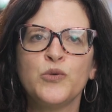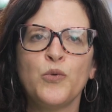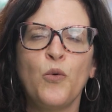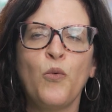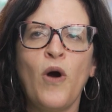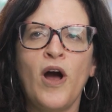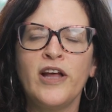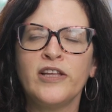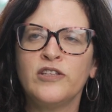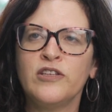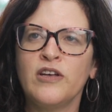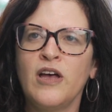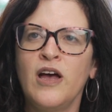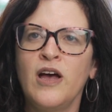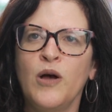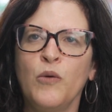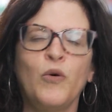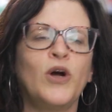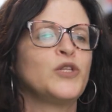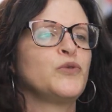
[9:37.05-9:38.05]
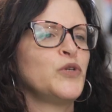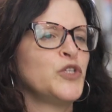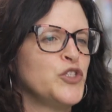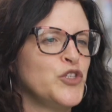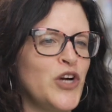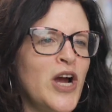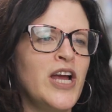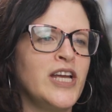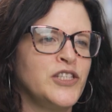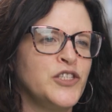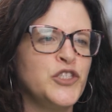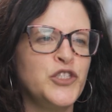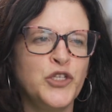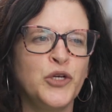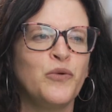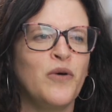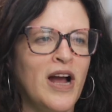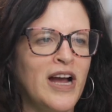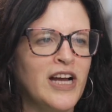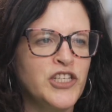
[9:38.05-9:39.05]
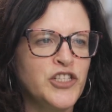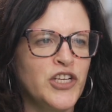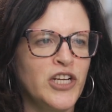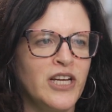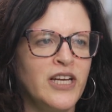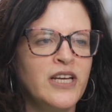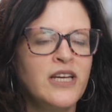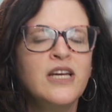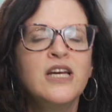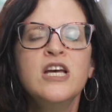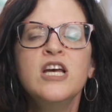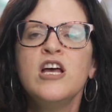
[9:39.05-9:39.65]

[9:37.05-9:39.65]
what we're trying to do actually,